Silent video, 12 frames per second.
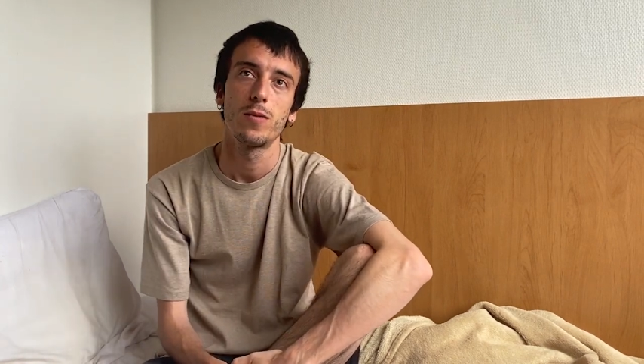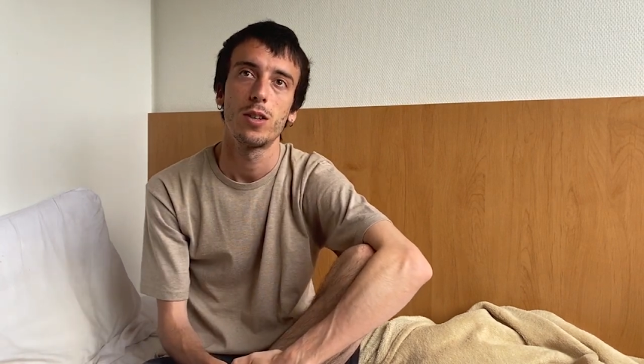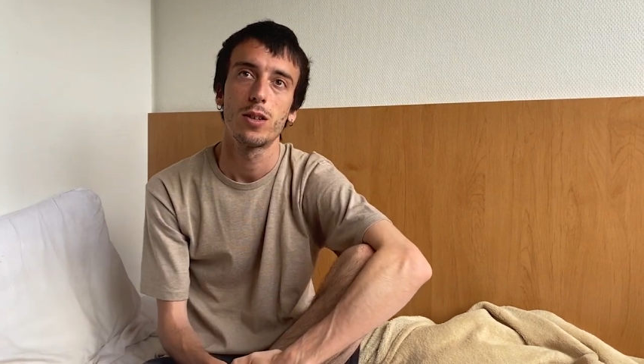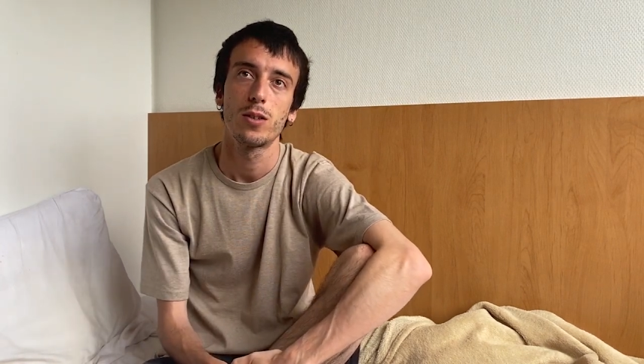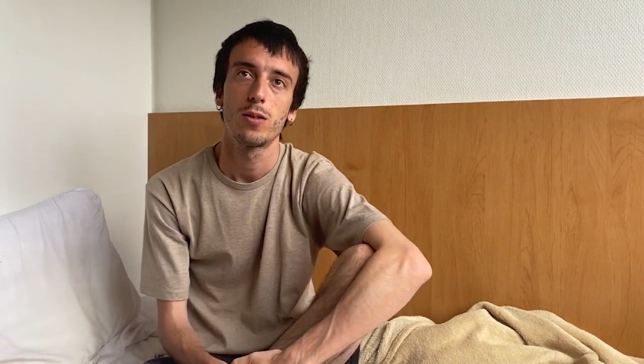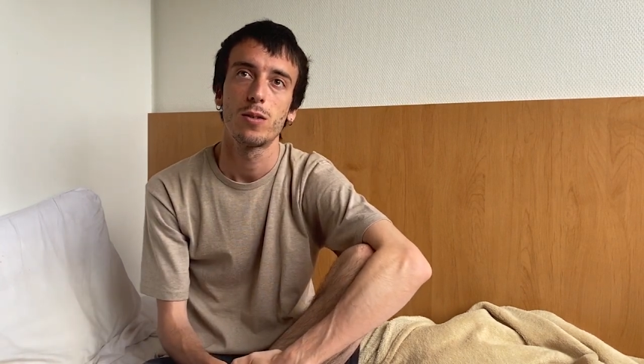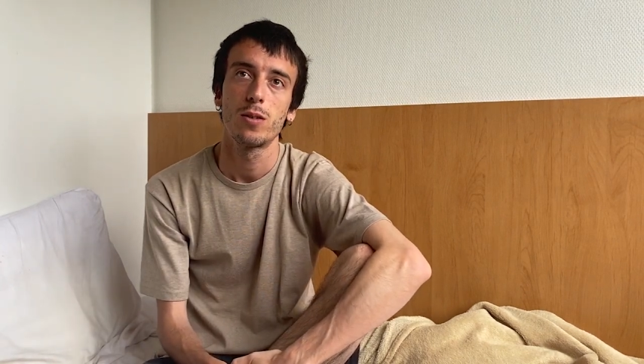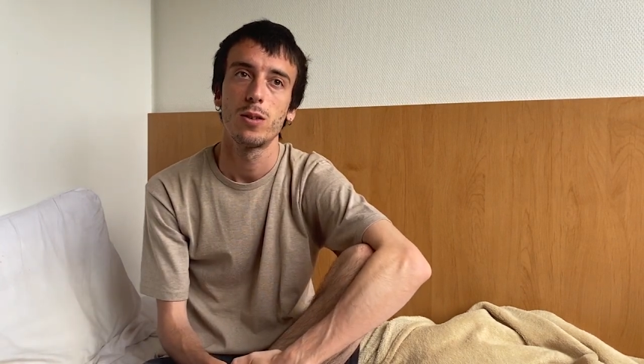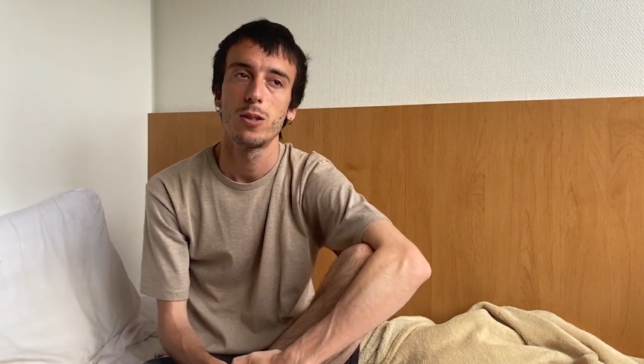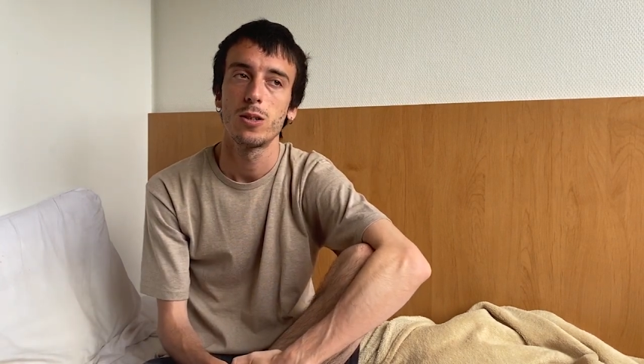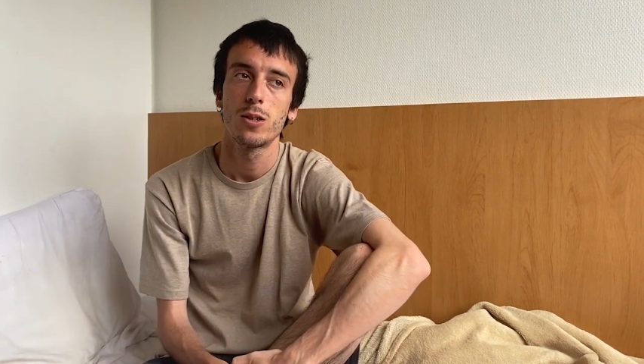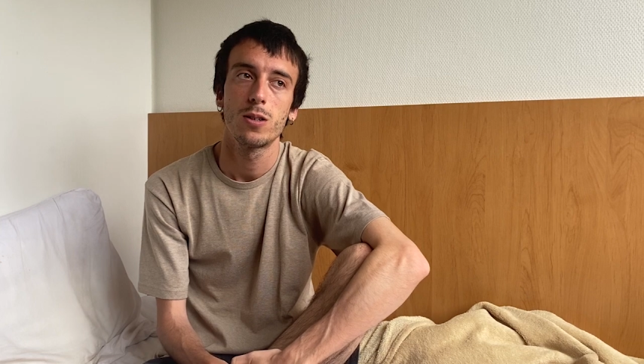the
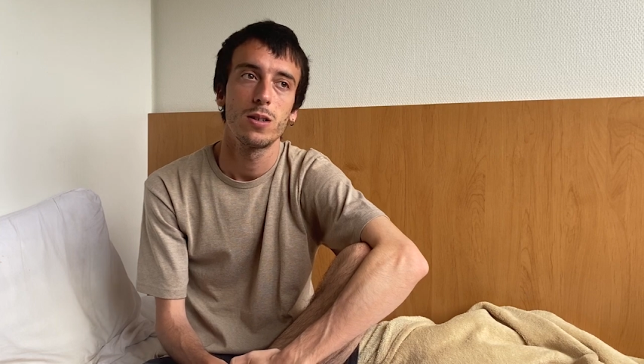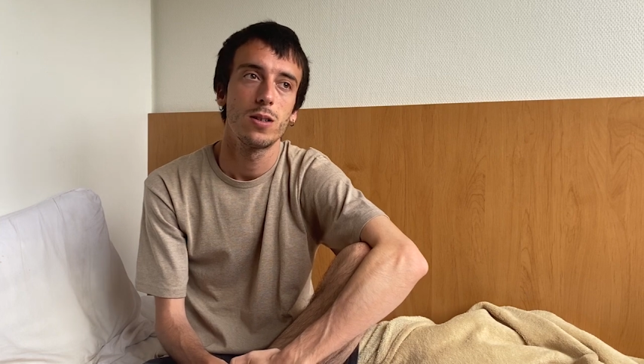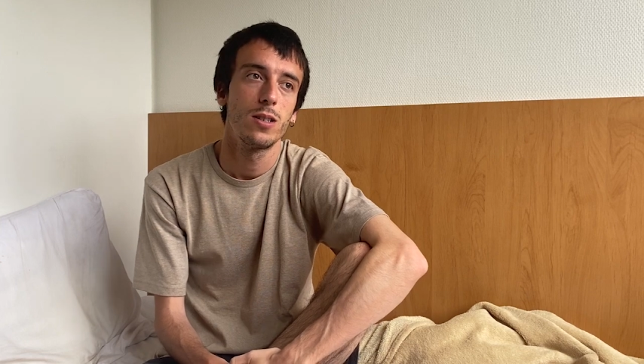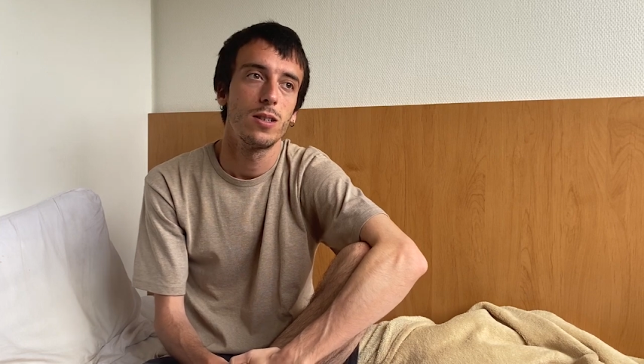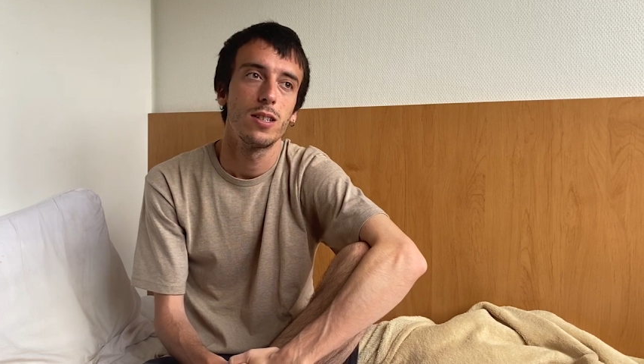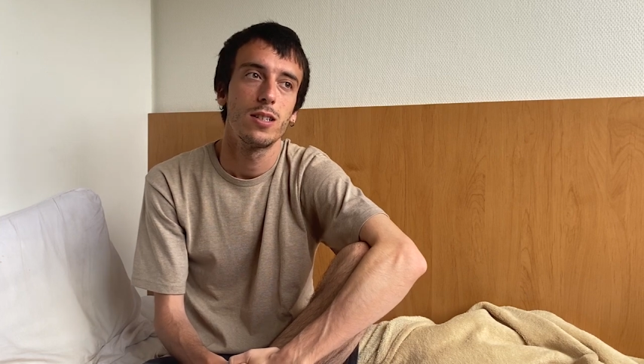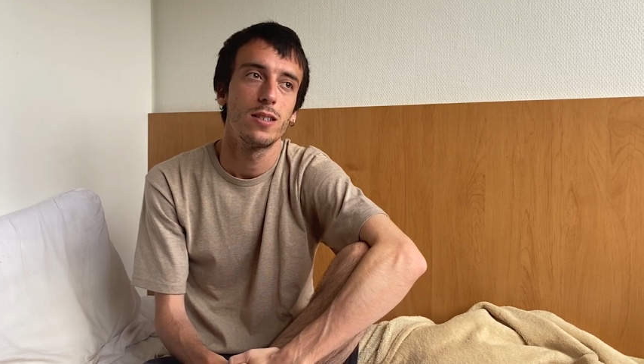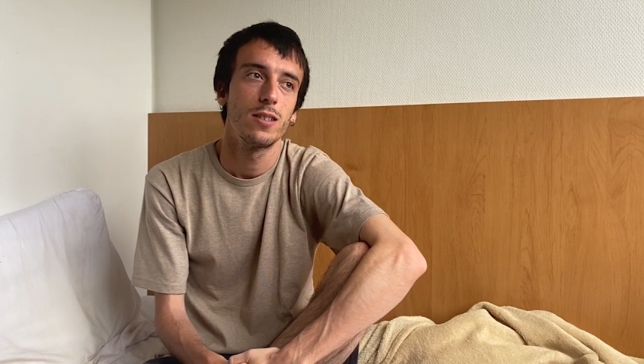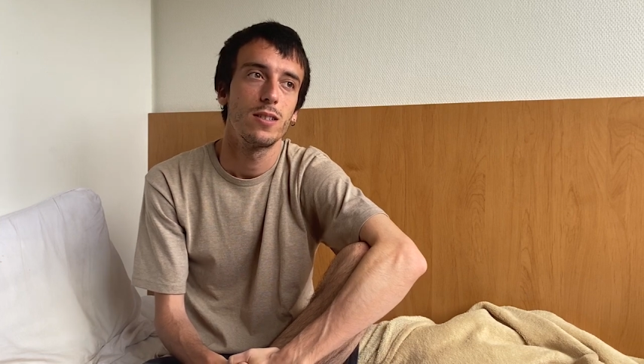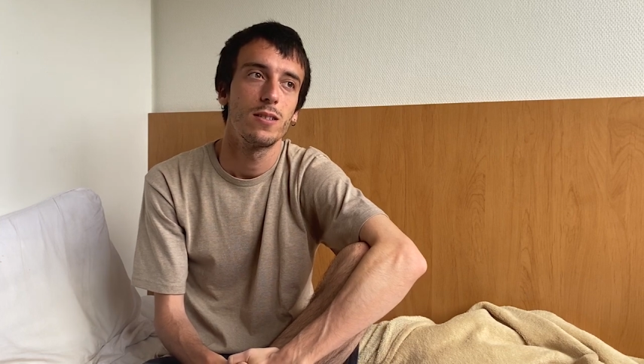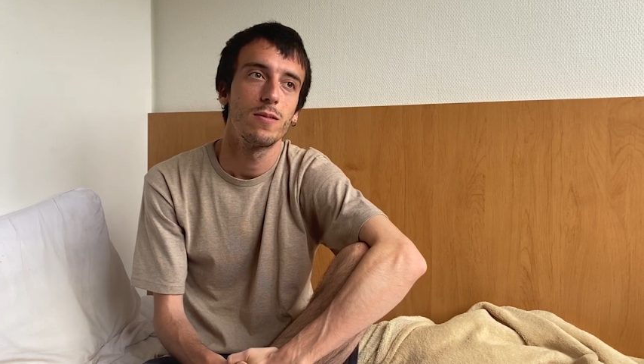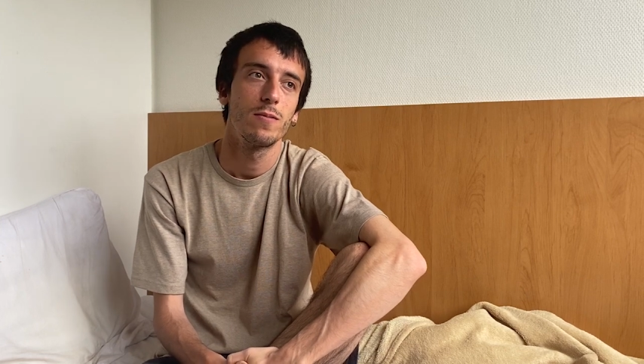culture,
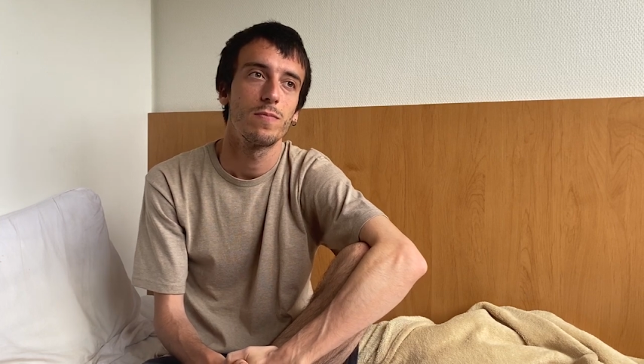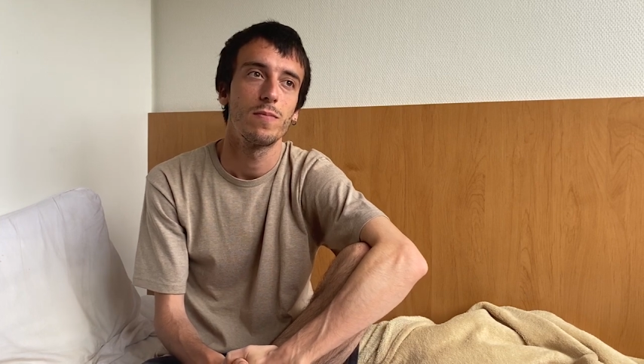the